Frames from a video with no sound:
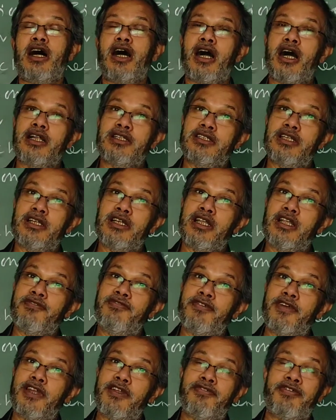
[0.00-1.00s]
are the
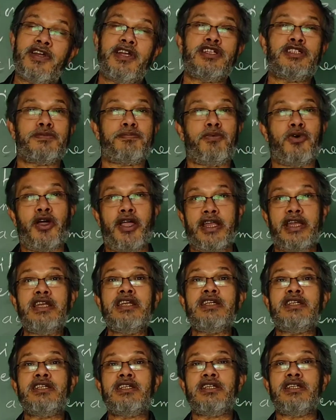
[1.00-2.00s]
reference
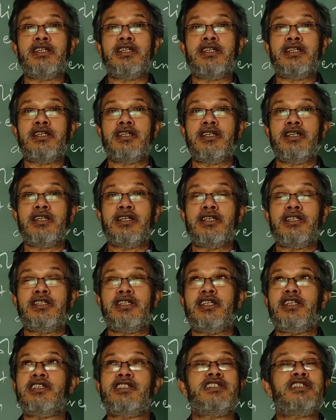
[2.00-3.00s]
point,
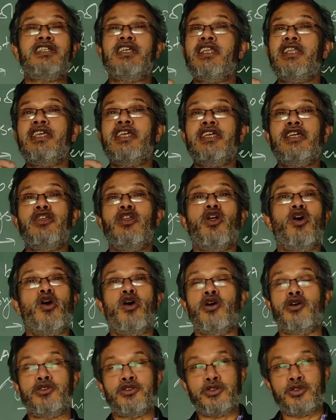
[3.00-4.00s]
then sealing
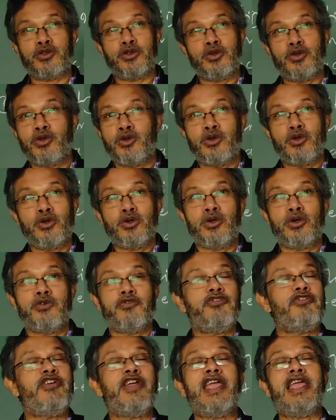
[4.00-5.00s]
laws
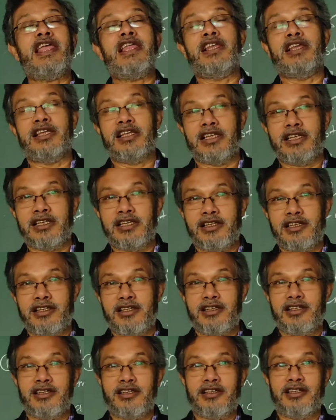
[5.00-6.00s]
fail.
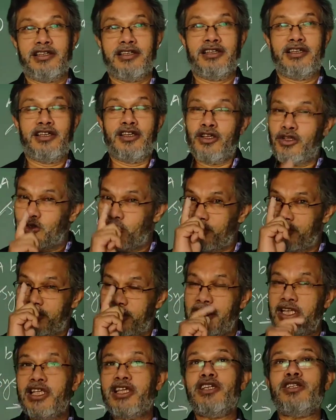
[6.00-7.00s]
The
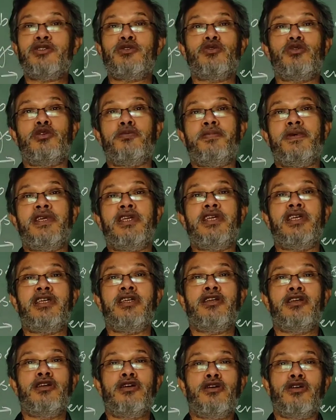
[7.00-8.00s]
sealing should
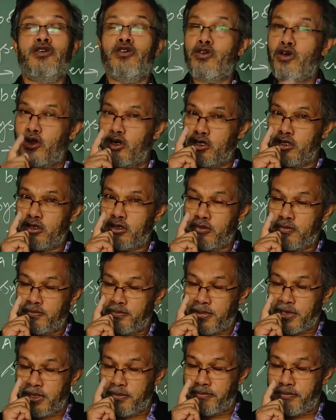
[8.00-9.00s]
be not
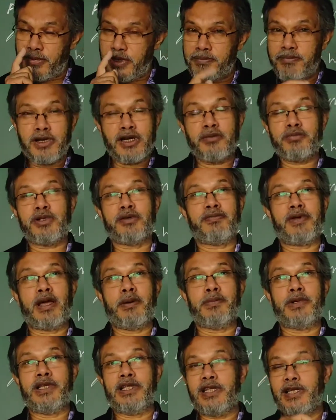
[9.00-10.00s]
per member of the
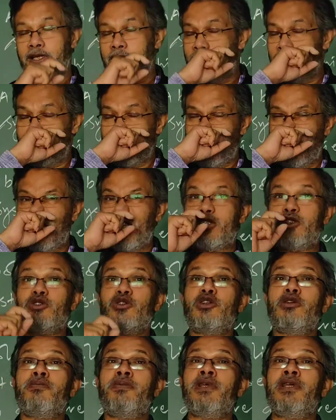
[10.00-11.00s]
family, it
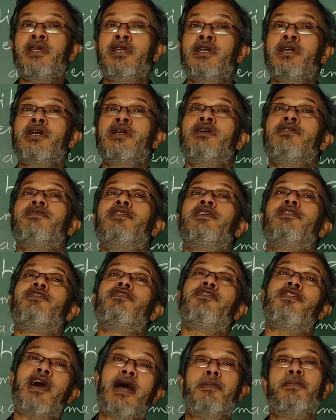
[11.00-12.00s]
should be for
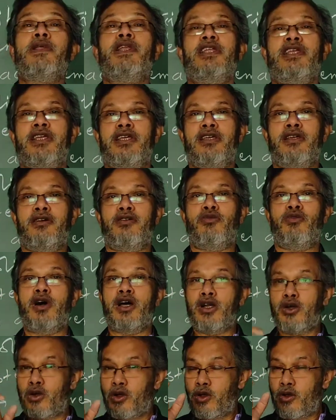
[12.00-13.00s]
family.
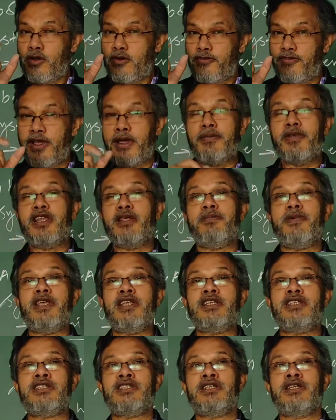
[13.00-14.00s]
One family
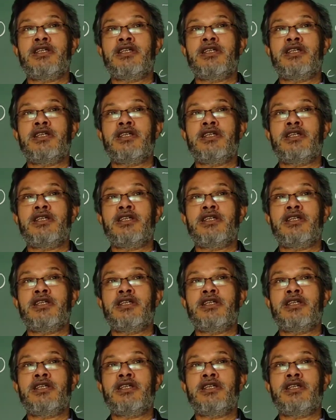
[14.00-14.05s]
means